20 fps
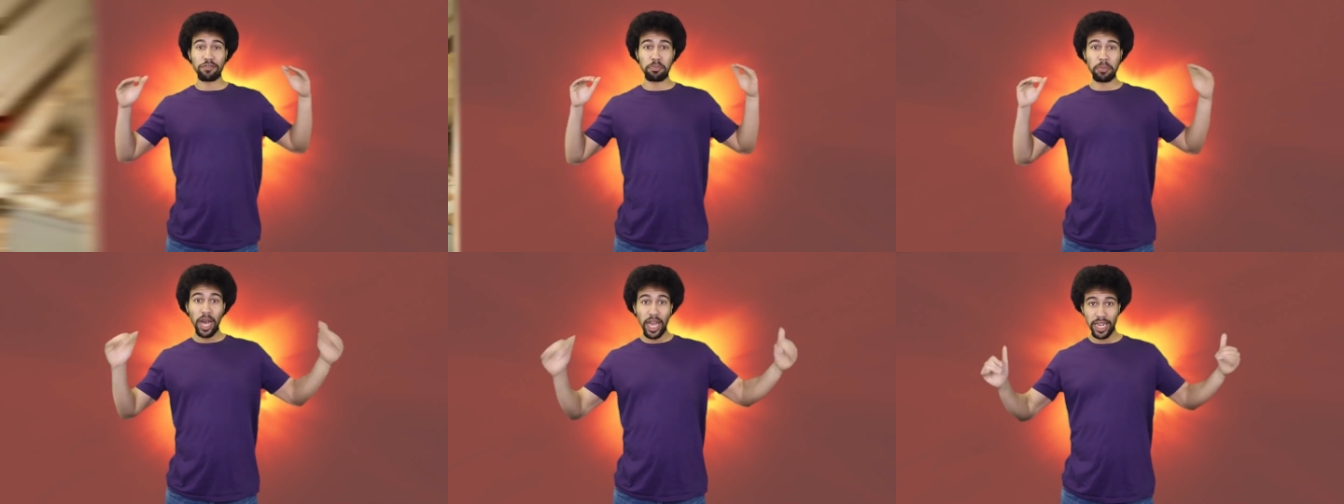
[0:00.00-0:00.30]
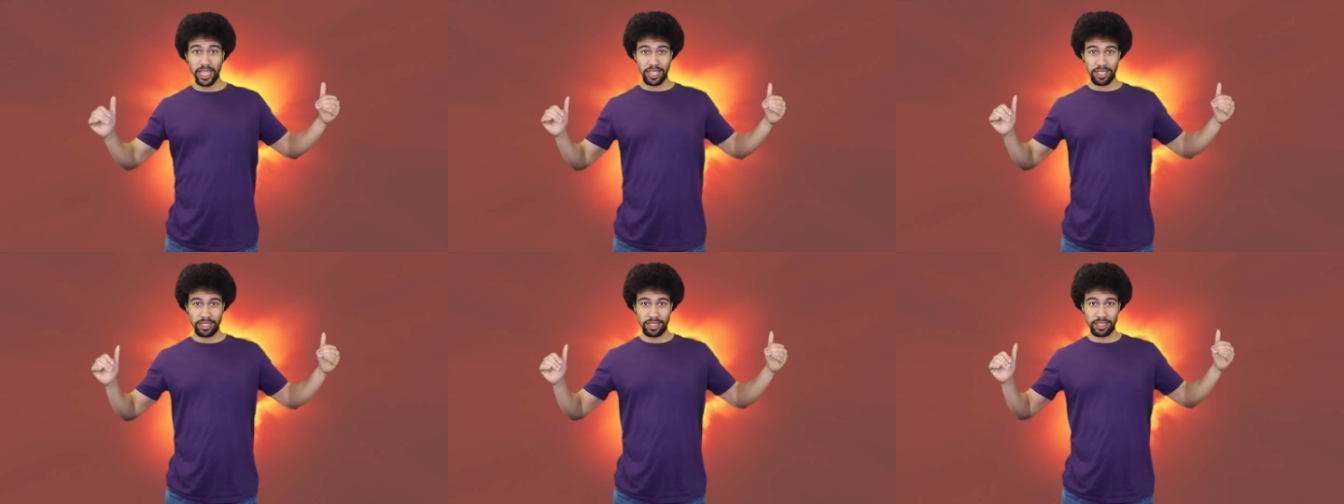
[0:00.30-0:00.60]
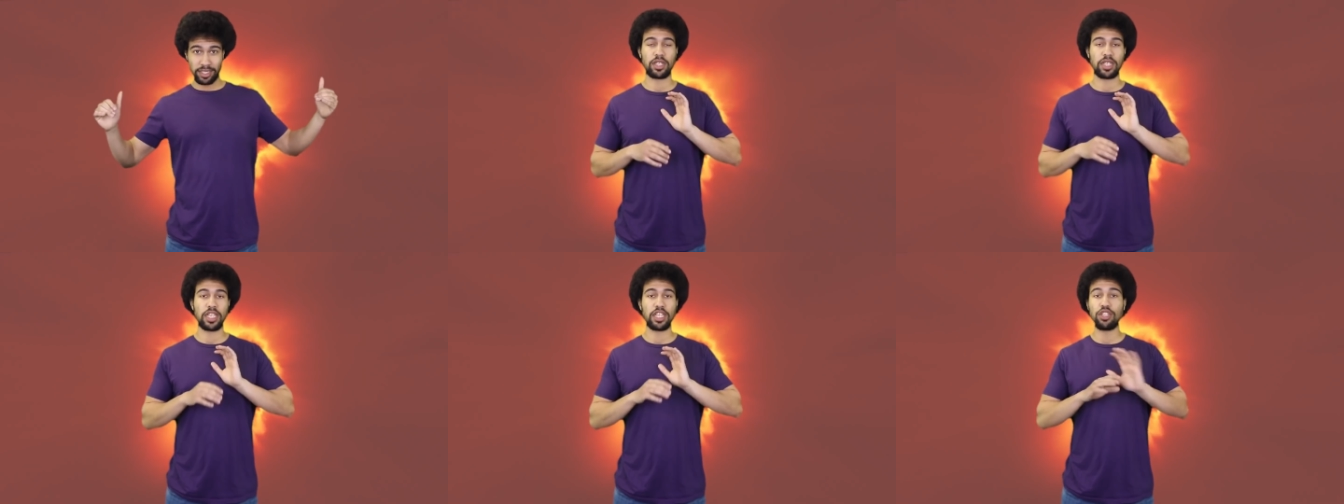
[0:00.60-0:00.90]
of money.
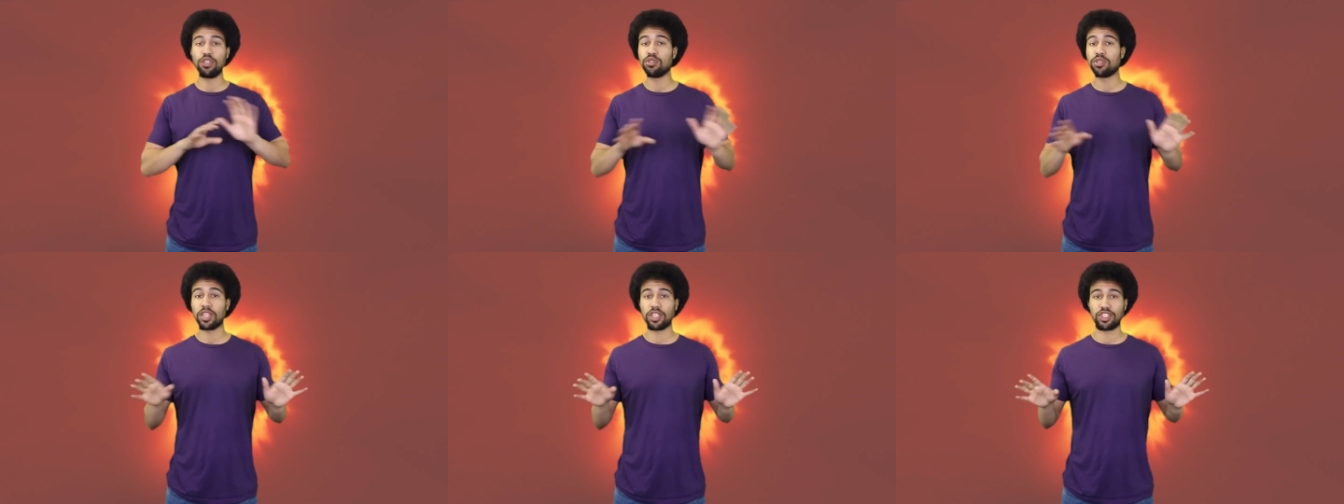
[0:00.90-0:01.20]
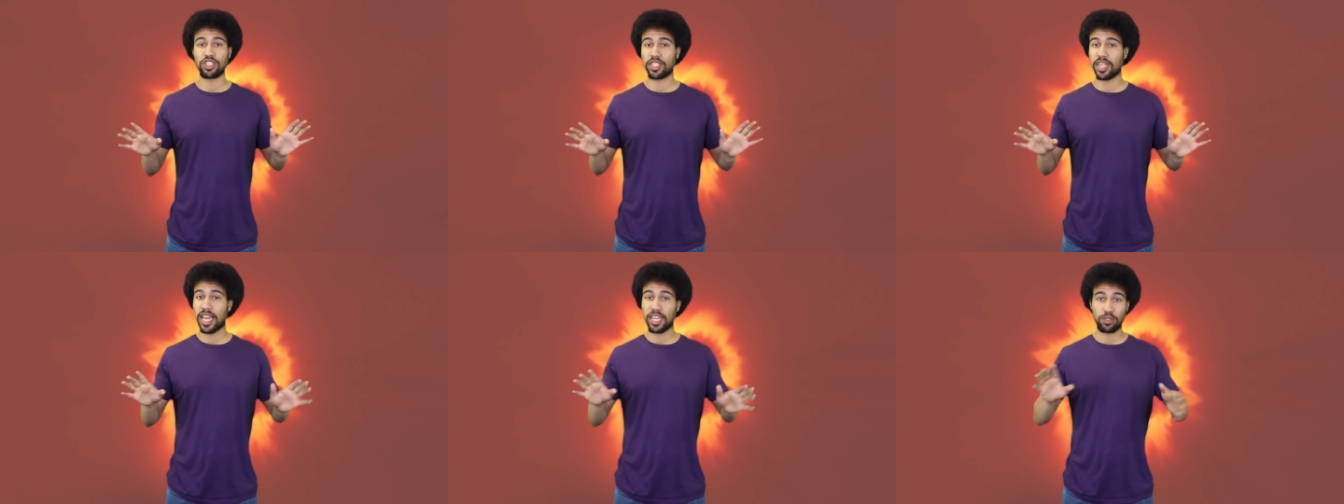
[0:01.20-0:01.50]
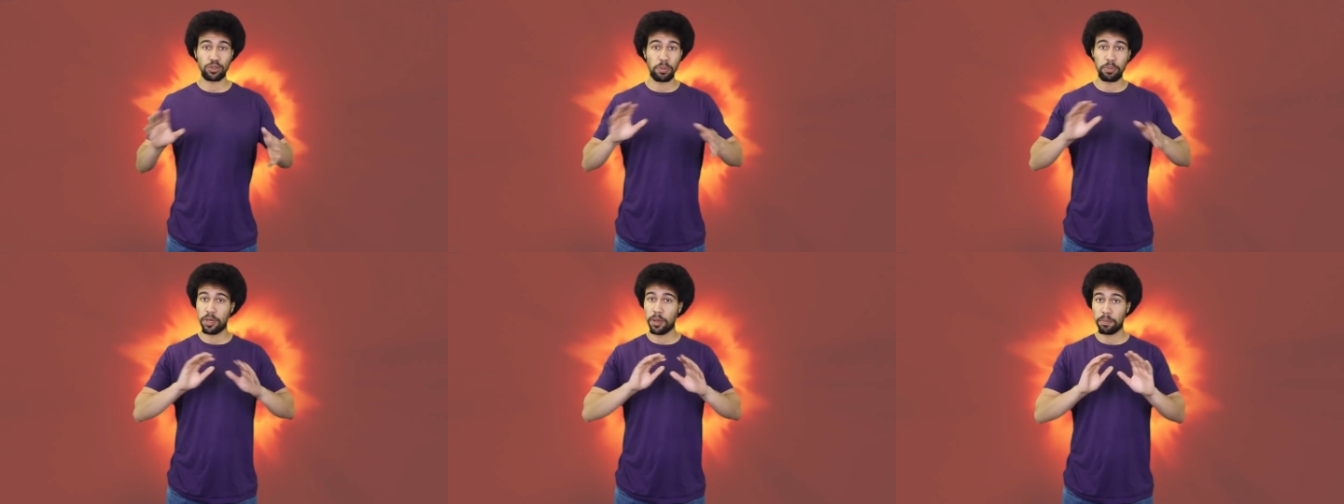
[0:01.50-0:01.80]
He knew such a
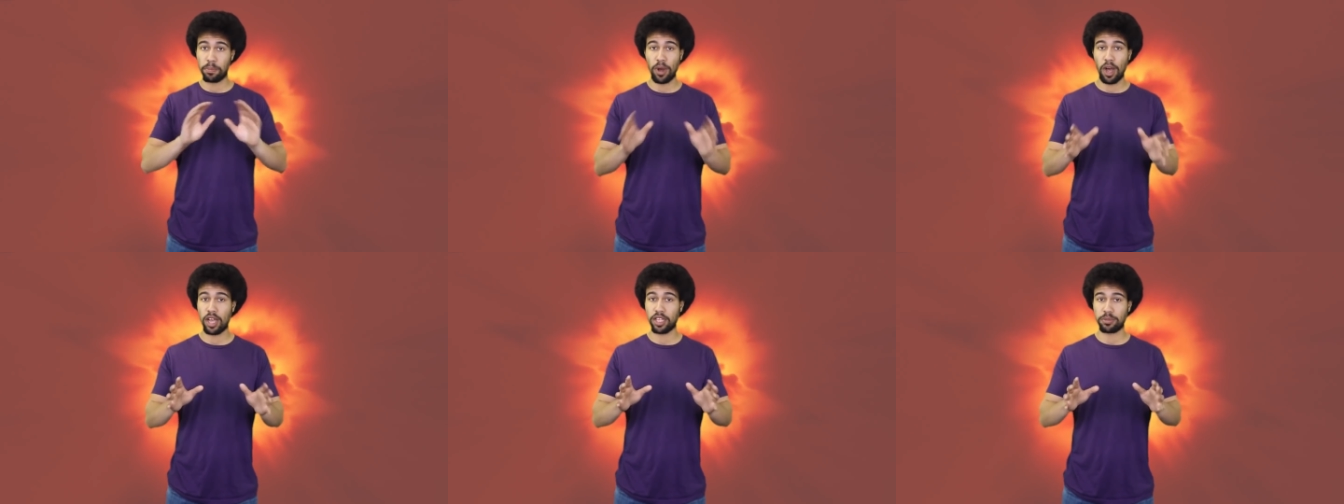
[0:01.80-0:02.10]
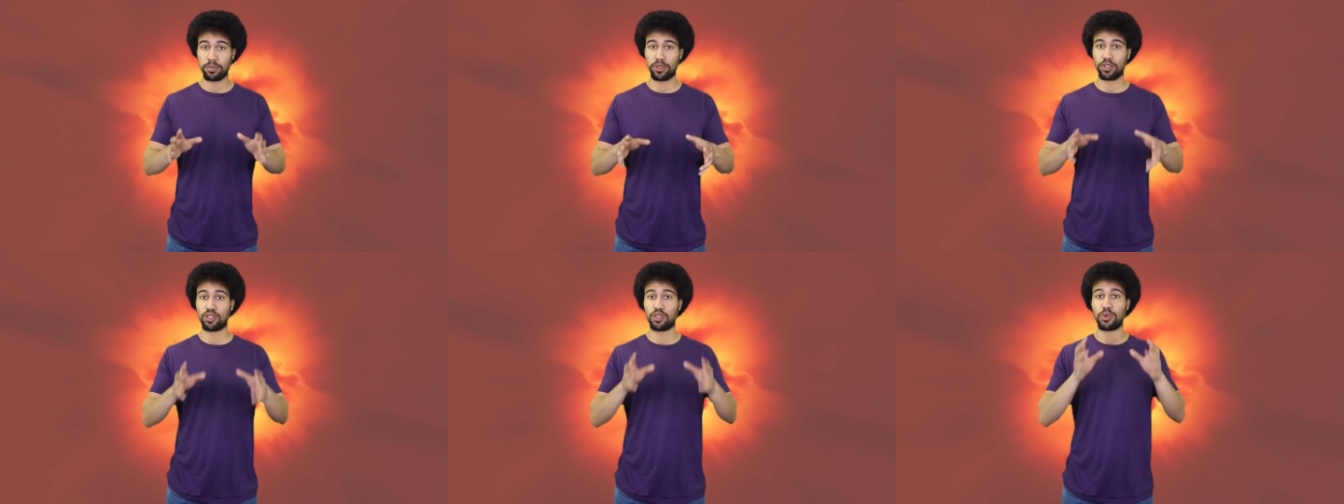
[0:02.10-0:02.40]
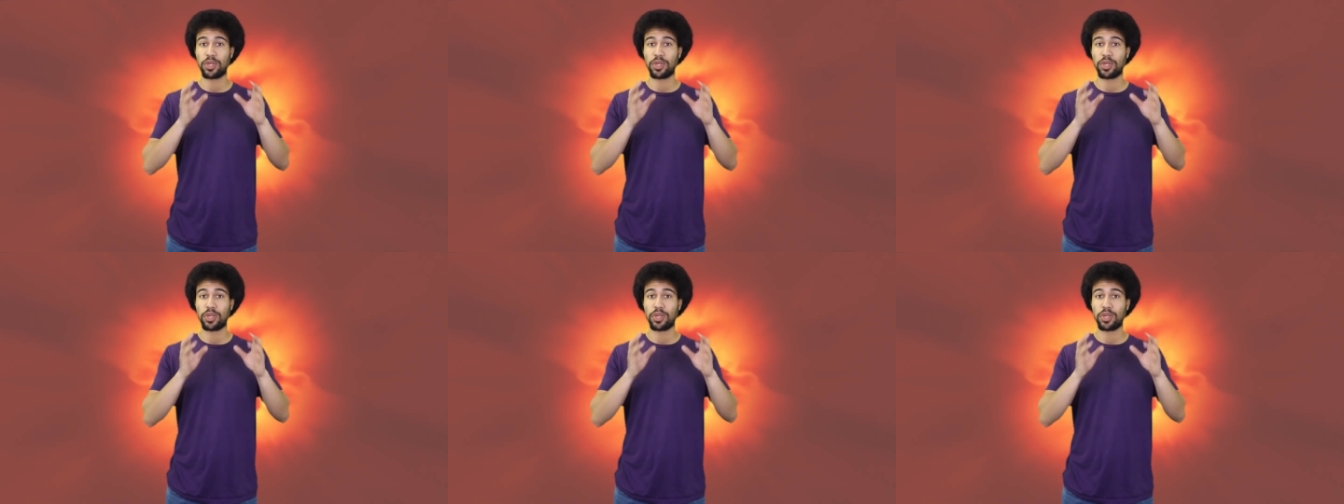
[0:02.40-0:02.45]
task would be impossible,